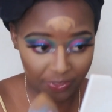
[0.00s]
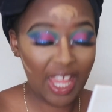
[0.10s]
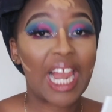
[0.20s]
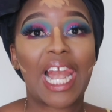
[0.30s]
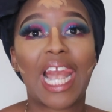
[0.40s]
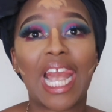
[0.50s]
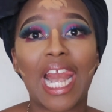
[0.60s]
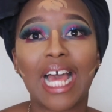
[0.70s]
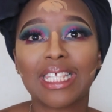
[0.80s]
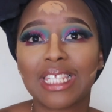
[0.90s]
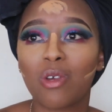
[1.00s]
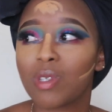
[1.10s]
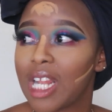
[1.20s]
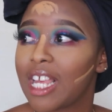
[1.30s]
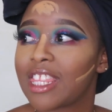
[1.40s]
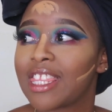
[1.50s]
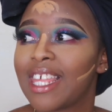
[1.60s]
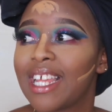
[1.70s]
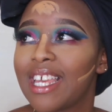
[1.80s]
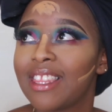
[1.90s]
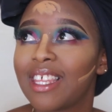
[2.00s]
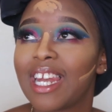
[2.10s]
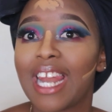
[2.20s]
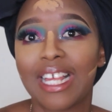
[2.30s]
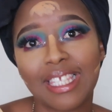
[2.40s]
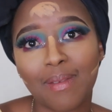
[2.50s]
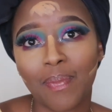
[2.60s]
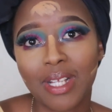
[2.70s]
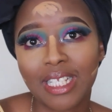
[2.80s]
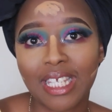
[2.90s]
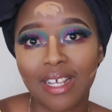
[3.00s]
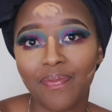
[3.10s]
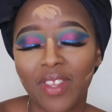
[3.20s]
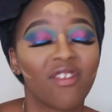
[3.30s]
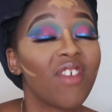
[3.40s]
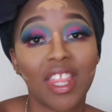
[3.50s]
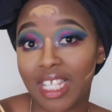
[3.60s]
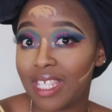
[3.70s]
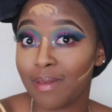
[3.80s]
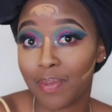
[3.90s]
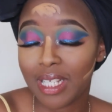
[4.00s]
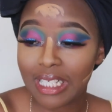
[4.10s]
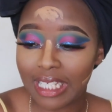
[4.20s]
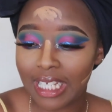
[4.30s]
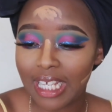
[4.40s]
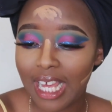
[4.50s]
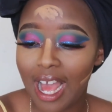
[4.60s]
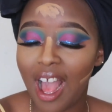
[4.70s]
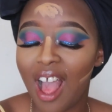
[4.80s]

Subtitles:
the last, it was like in the last building, the farthest building